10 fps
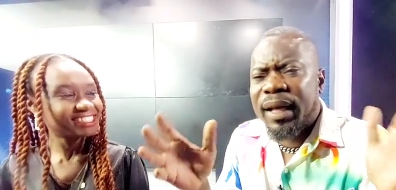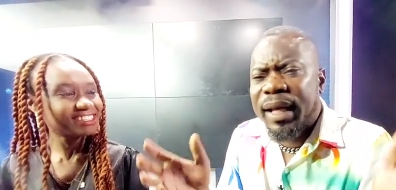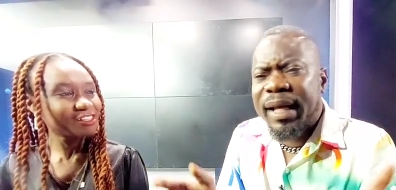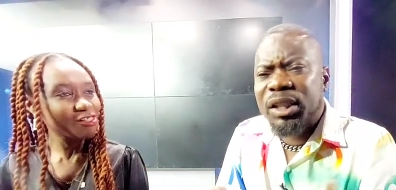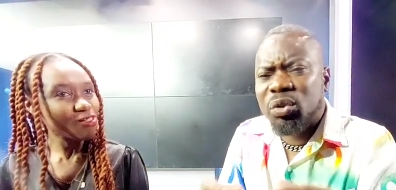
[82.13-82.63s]

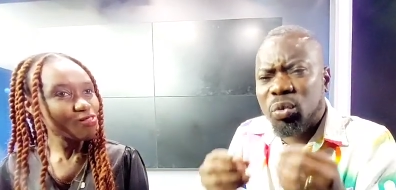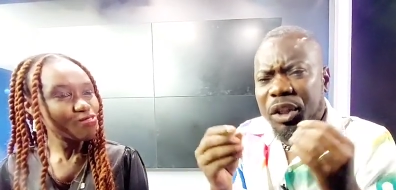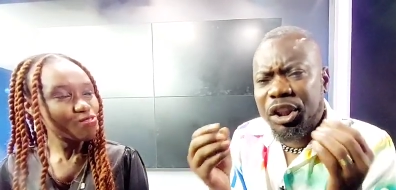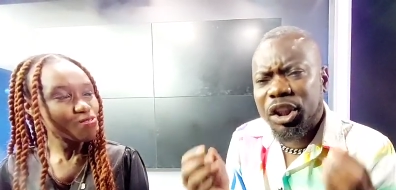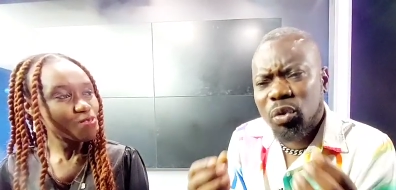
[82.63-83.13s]
Speaker 1: a
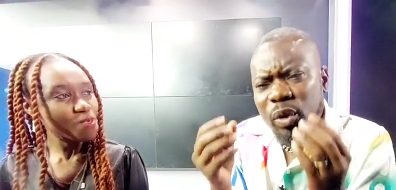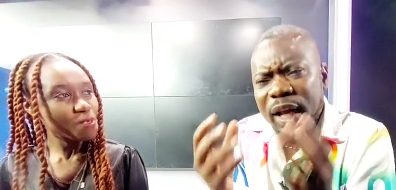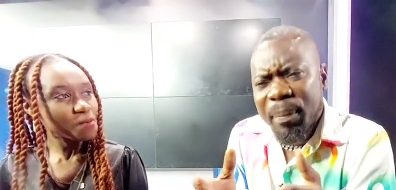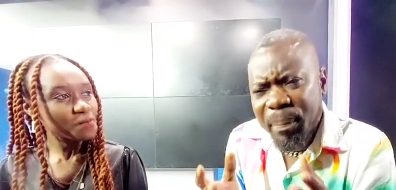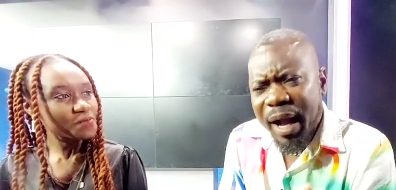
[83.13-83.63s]
situation
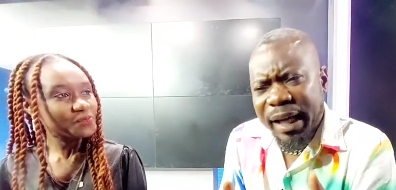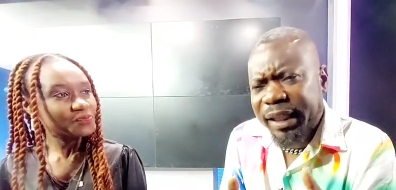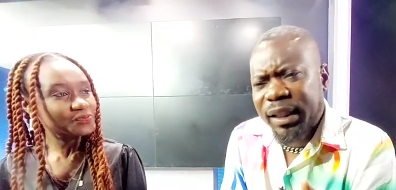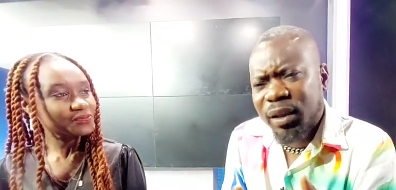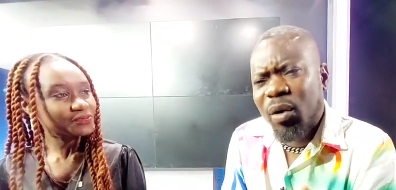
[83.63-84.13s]
whereby
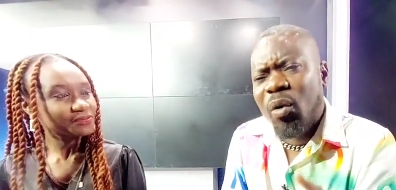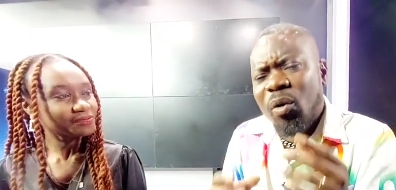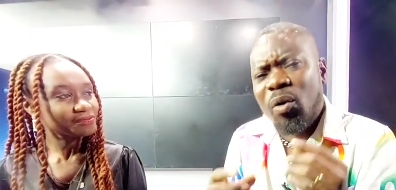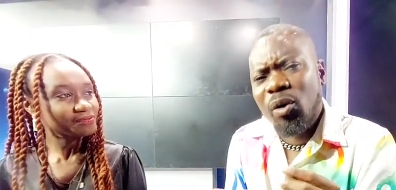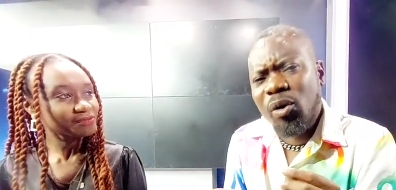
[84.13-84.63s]

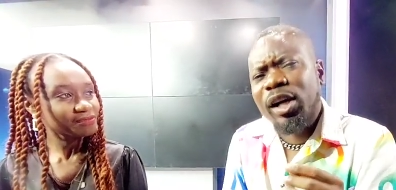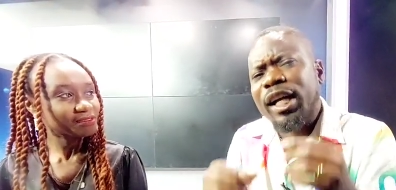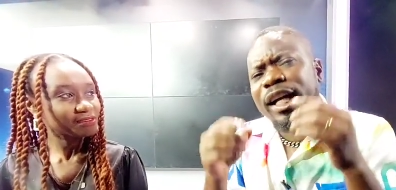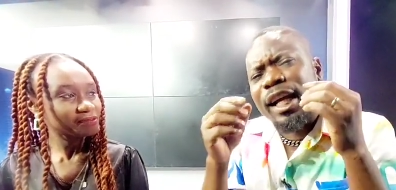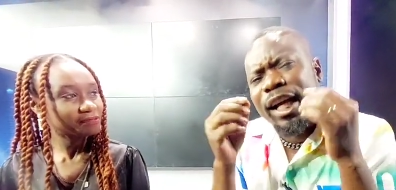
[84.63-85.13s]
or
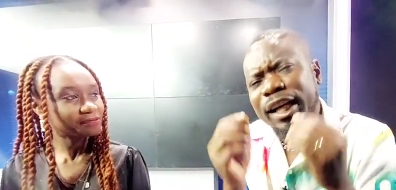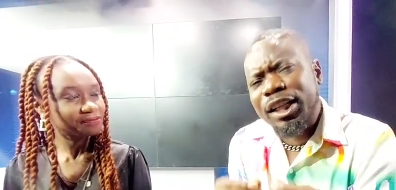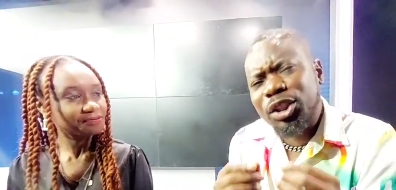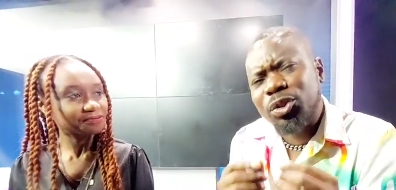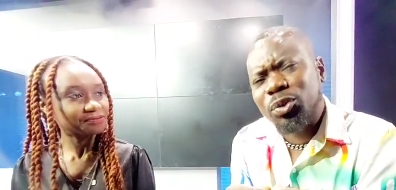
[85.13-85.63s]
an
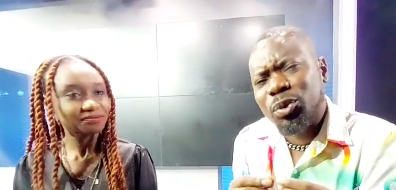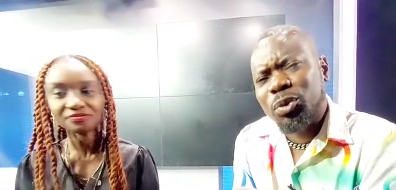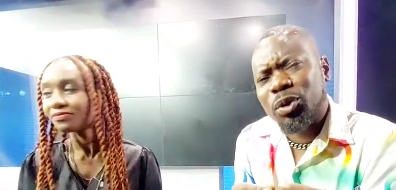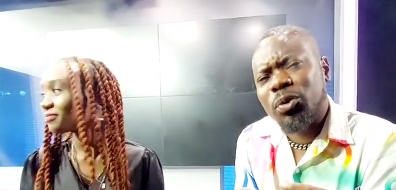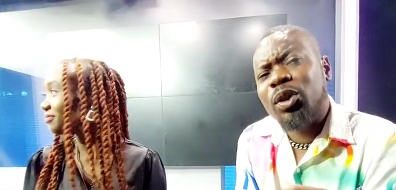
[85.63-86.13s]

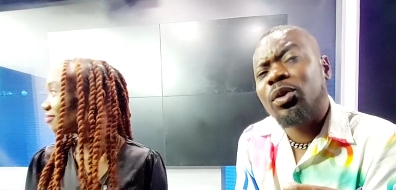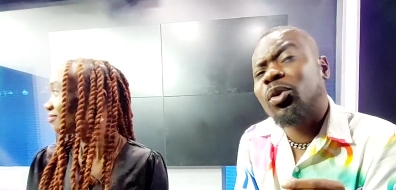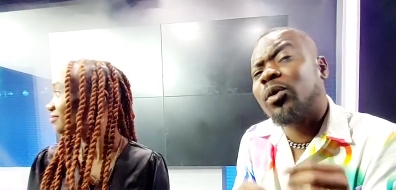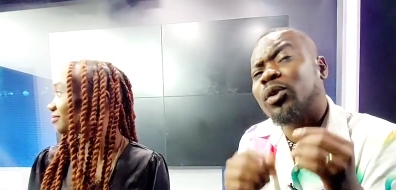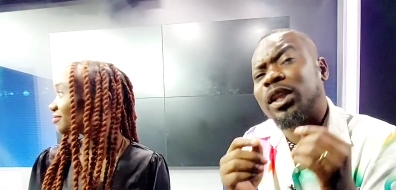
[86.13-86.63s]
institution
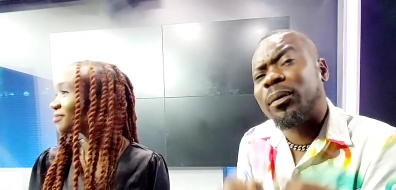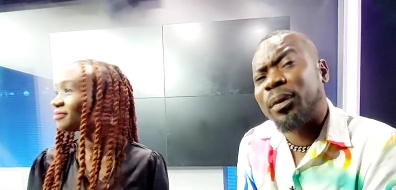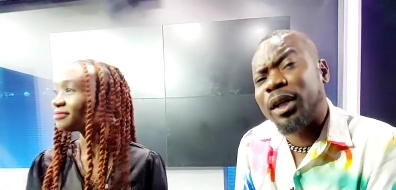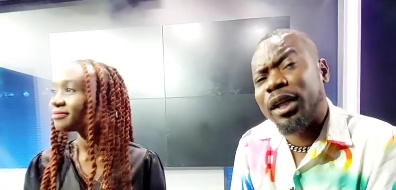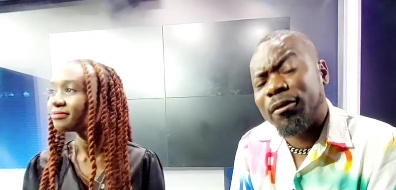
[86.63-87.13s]
kunatua
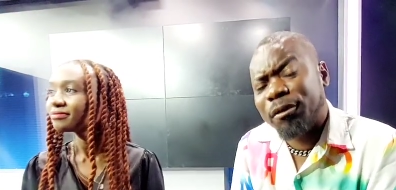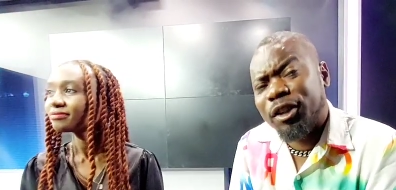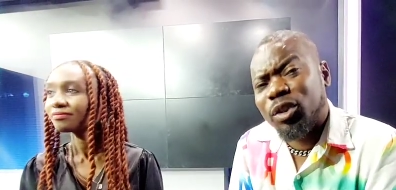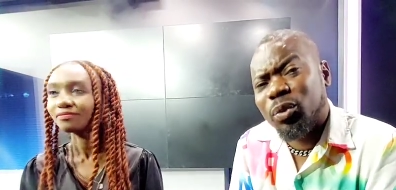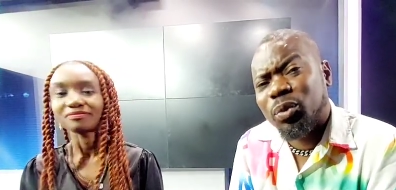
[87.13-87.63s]
mkusambilile
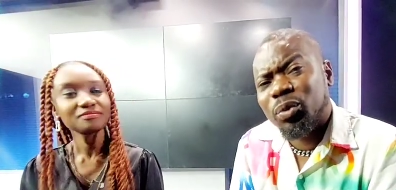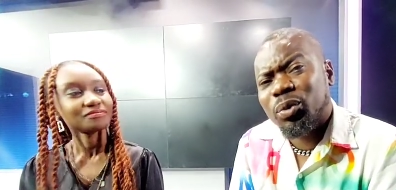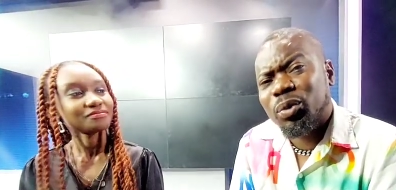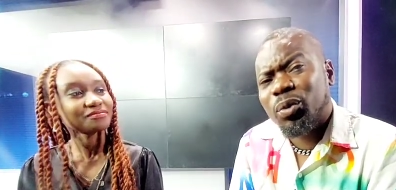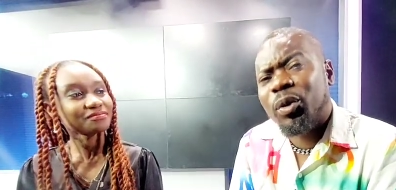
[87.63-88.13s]
fintu
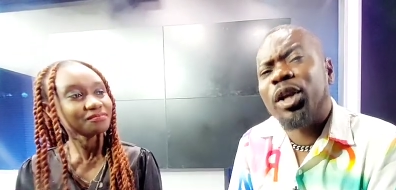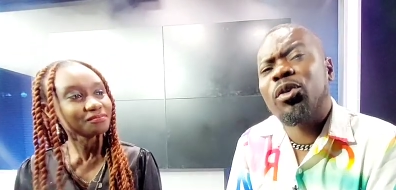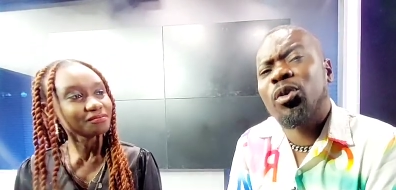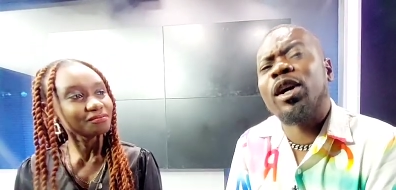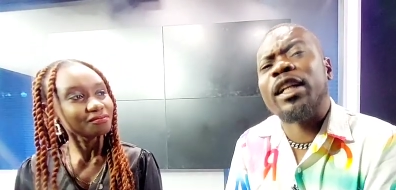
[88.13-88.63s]
where you
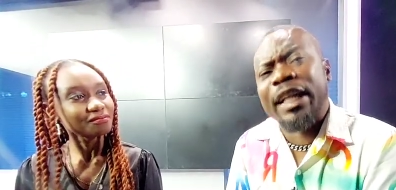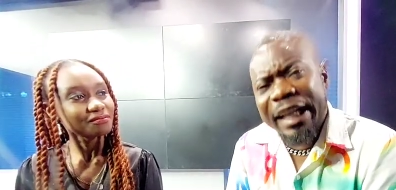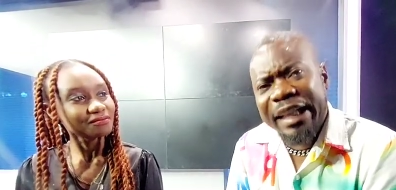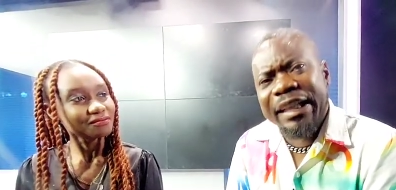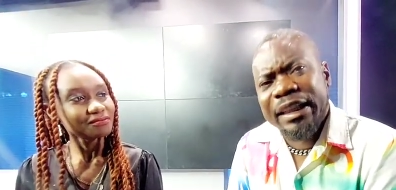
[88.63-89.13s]
go and
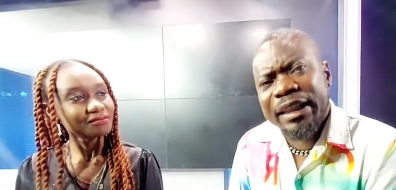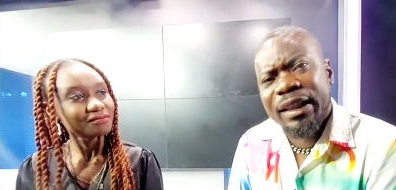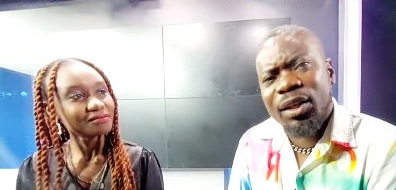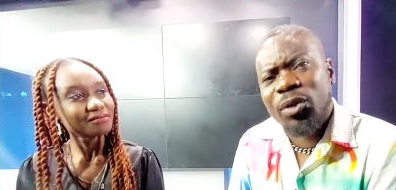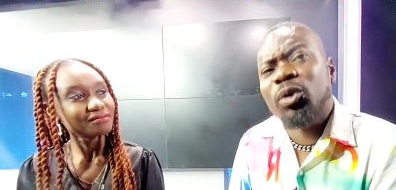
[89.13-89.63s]
learn
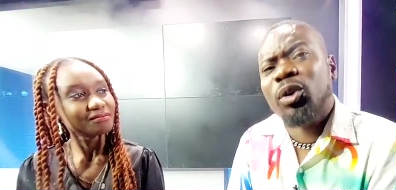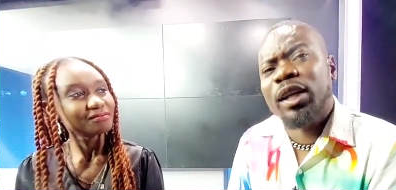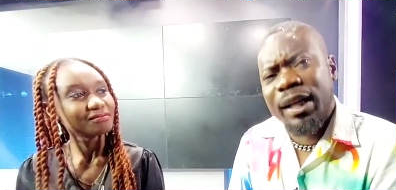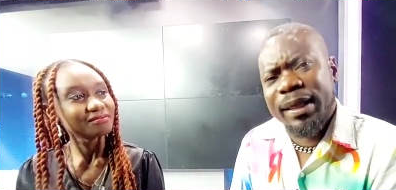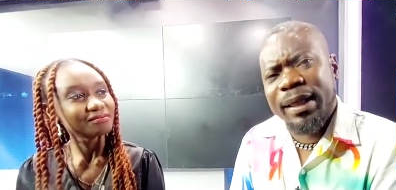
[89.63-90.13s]
you know
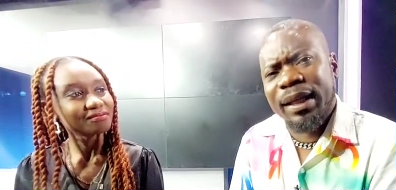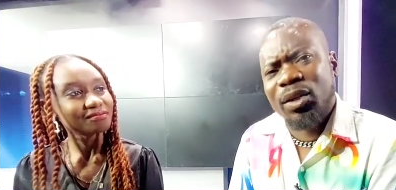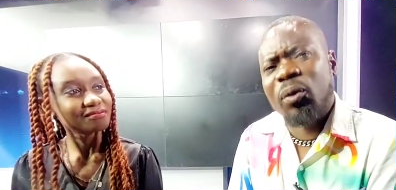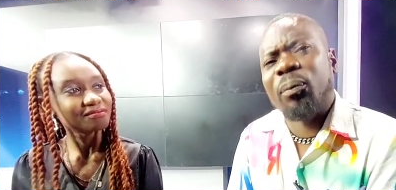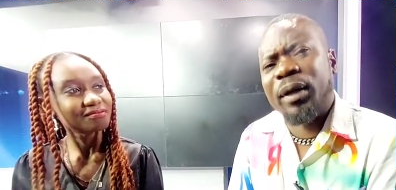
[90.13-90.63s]
nothing
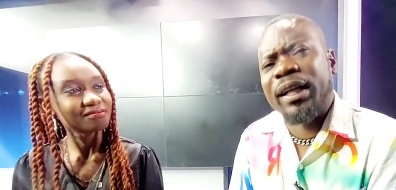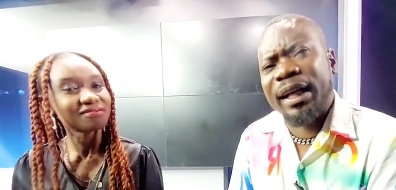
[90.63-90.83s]
your brain